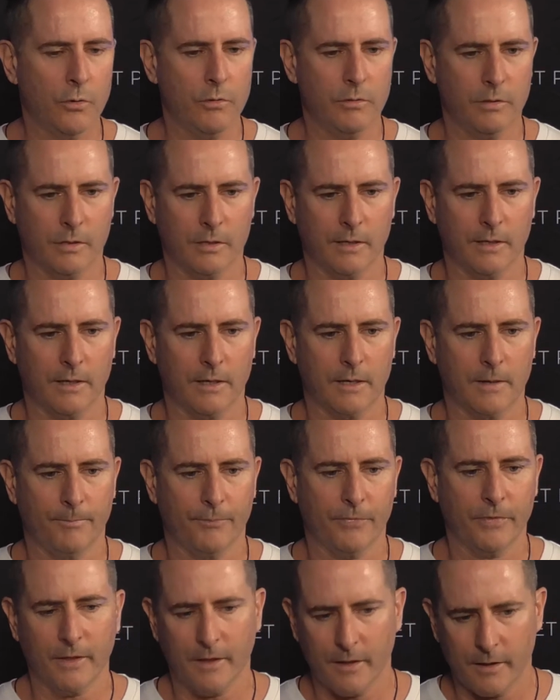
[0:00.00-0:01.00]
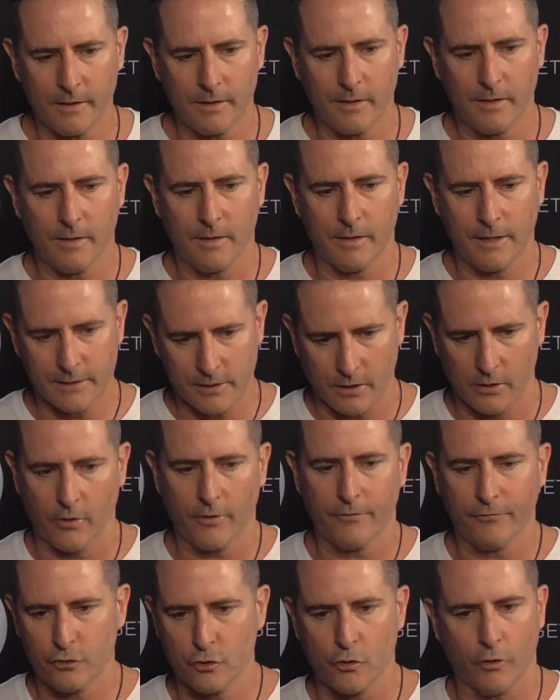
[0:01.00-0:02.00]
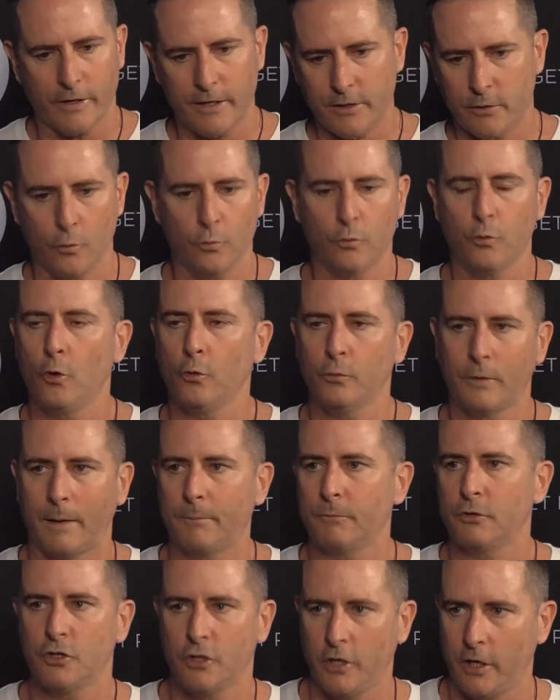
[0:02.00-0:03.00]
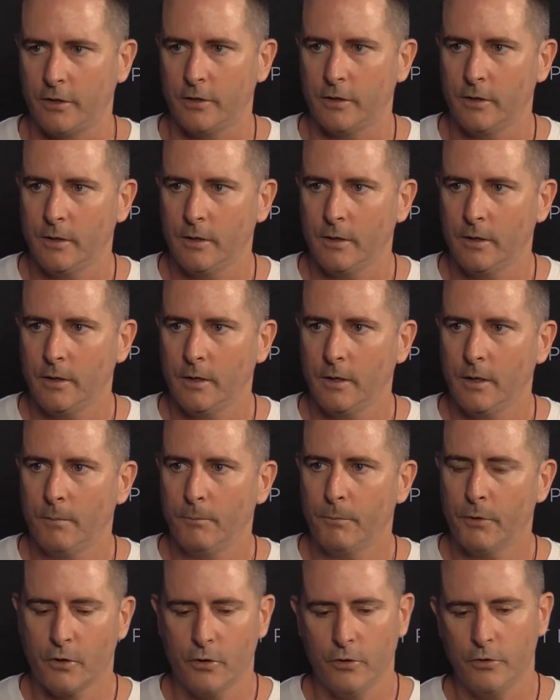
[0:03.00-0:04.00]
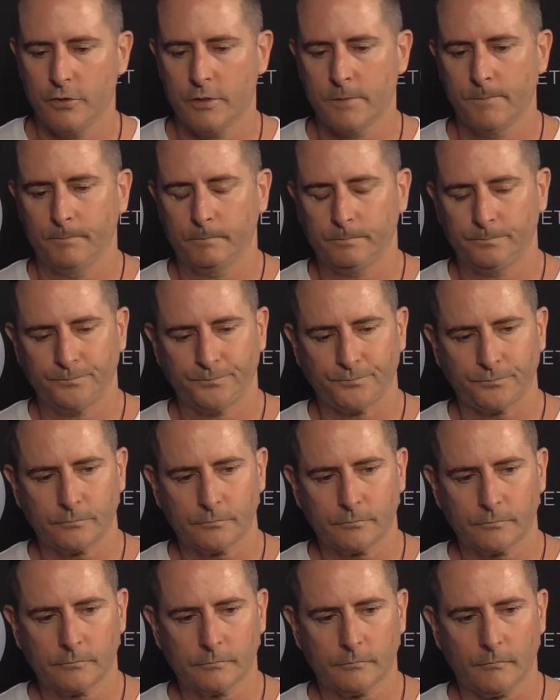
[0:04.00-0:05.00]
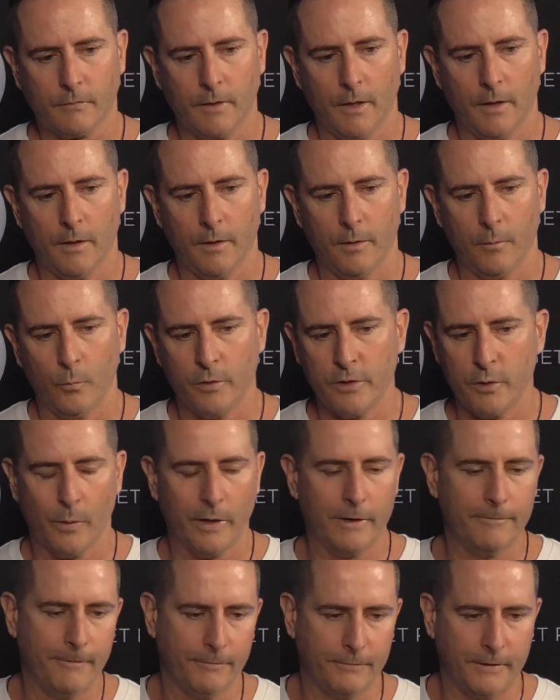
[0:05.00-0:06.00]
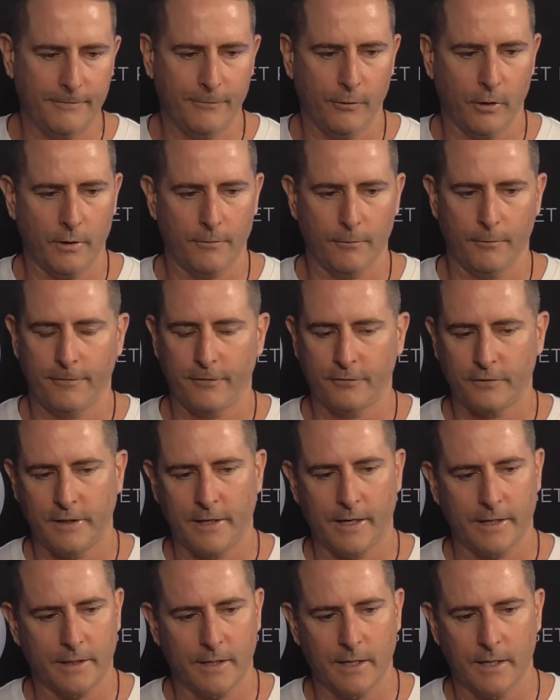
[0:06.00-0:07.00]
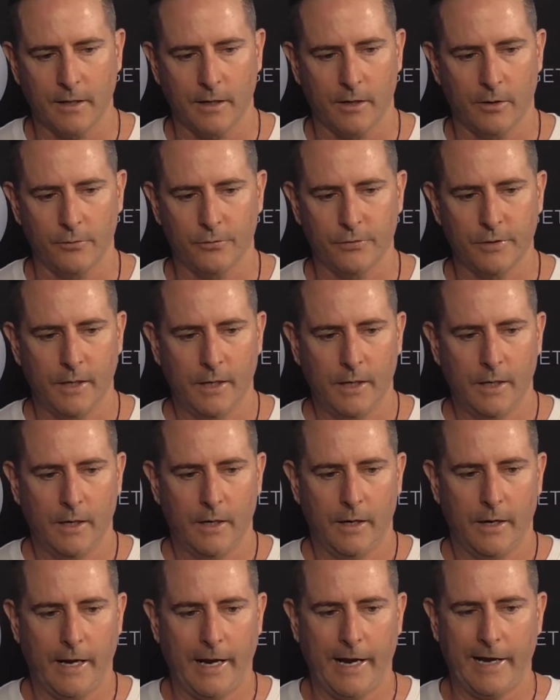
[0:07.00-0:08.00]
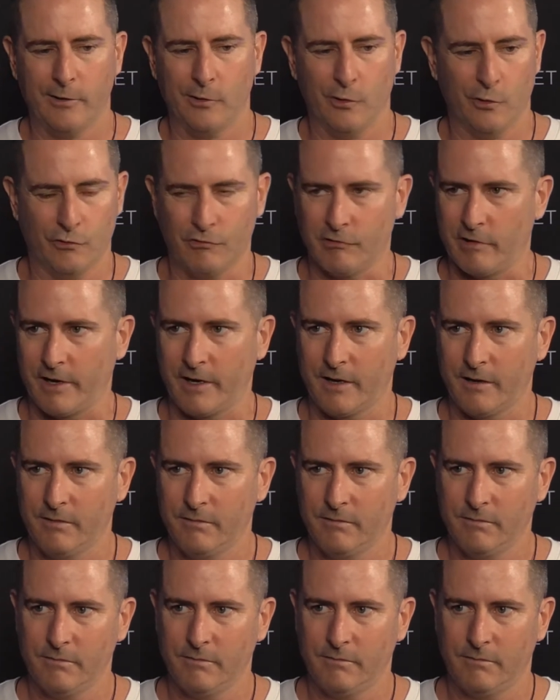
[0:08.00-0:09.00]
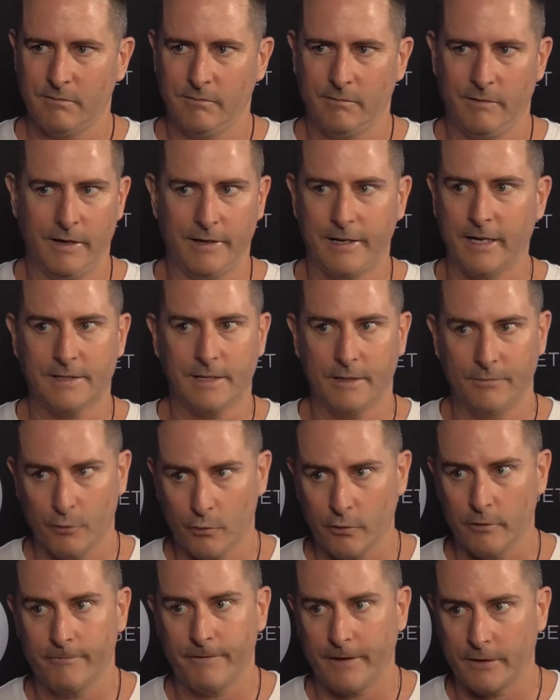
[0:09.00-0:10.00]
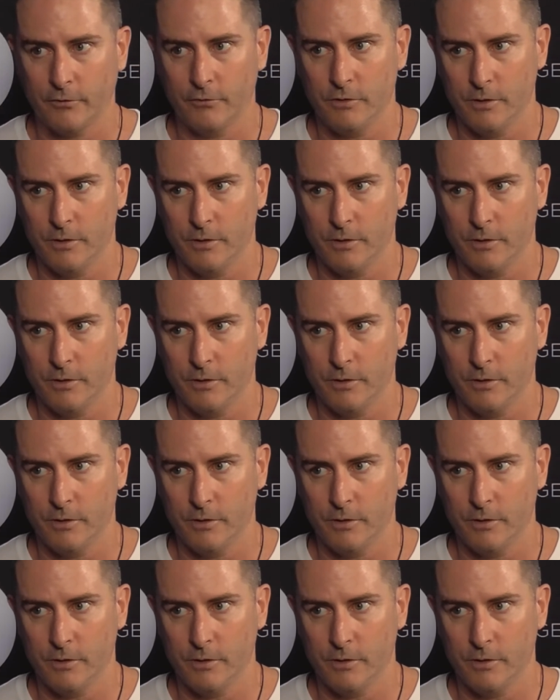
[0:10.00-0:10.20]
think there's a lot of jockeys who do dumb shit because when you weigh 55 or 58 kilos and you drink, it doesn't have a good effect on your